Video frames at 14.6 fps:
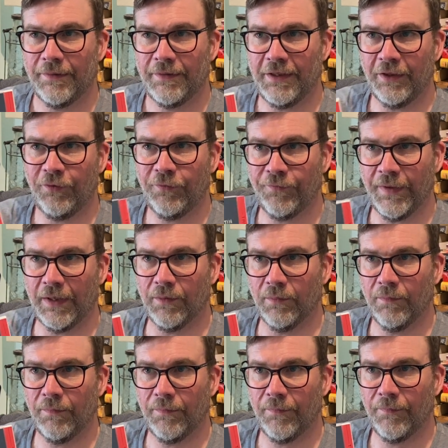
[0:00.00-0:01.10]
this felt,
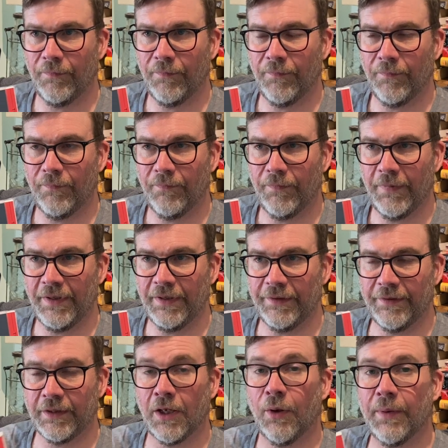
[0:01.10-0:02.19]

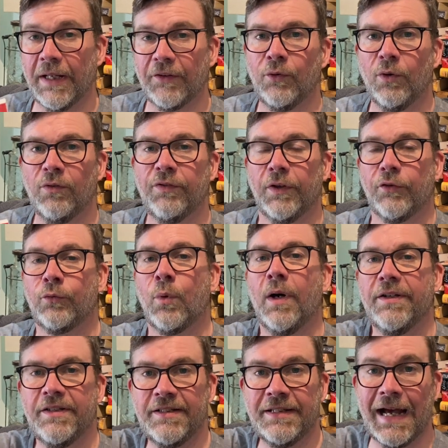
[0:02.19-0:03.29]
The Girl Next Door feels
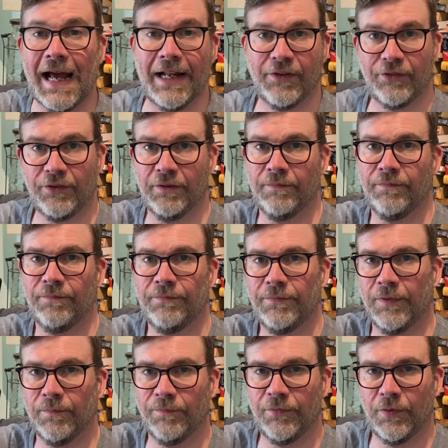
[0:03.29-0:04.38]
quite detached
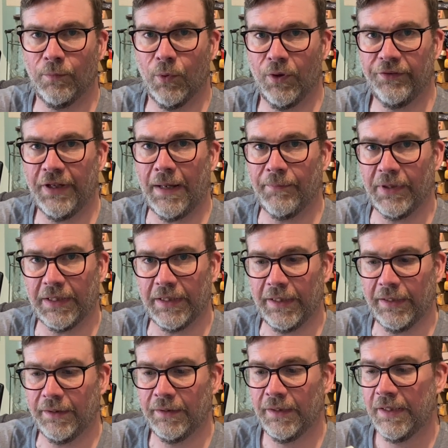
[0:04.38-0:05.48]
from what is happening in
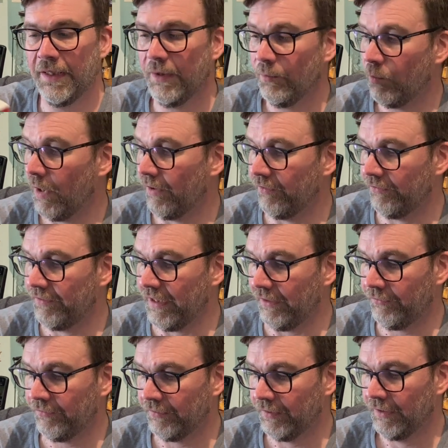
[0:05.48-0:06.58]
it. Whereas
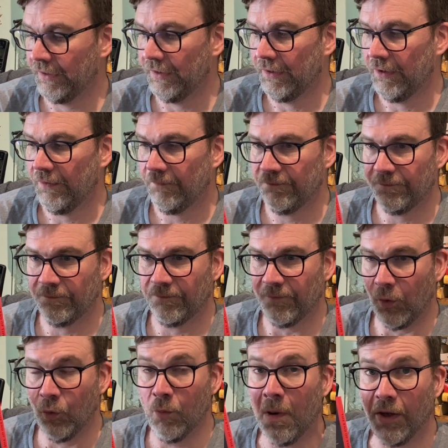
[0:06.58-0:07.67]
this
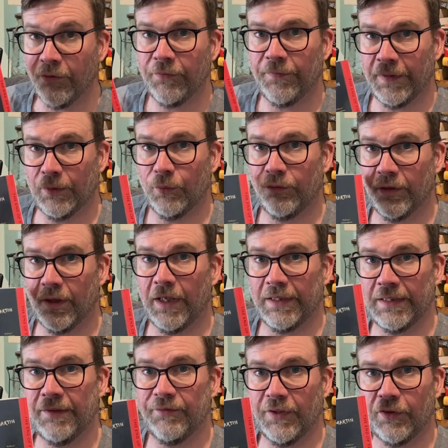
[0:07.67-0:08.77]
almost feels like
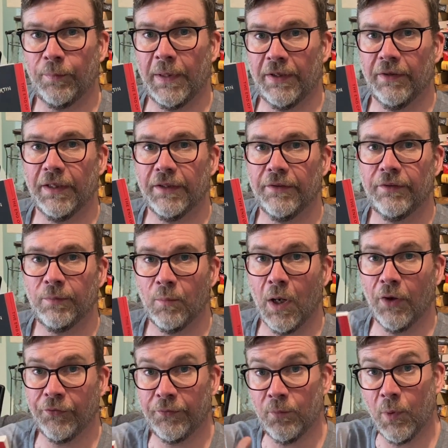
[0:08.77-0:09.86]
lived experience.
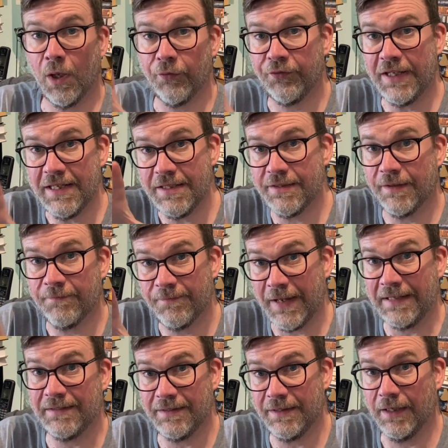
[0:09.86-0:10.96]
Whilst it is a
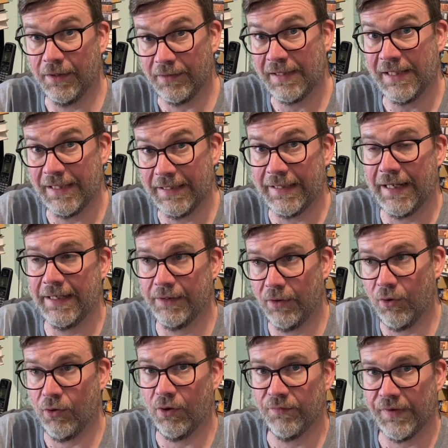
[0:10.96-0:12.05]
fantasy, you know, clearly a
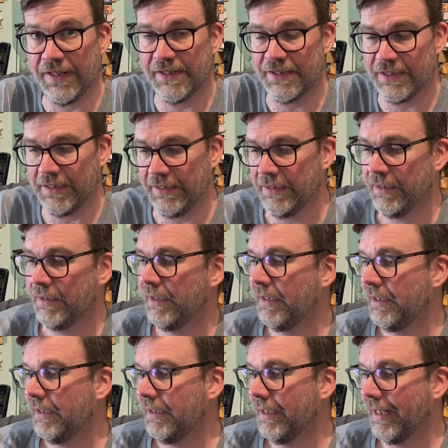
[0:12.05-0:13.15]
horror fantasy,
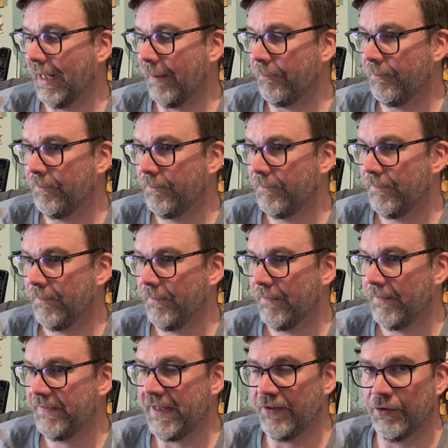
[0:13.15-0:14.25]

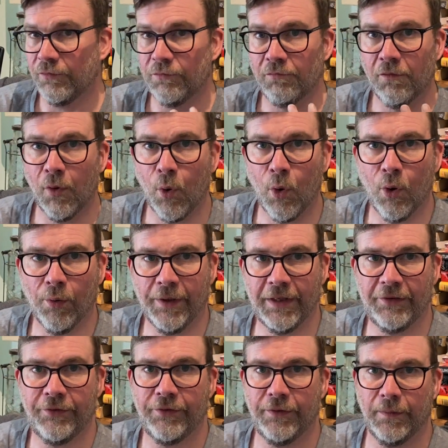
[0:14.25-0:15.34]
there's a
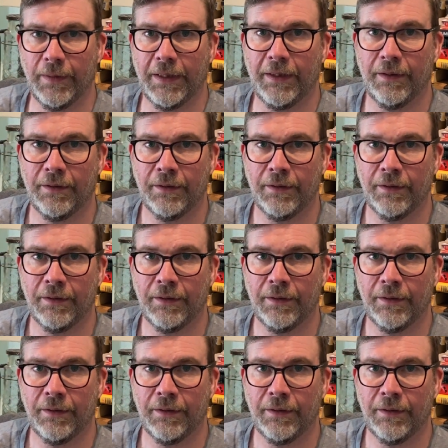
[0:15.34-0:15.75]
rawness to it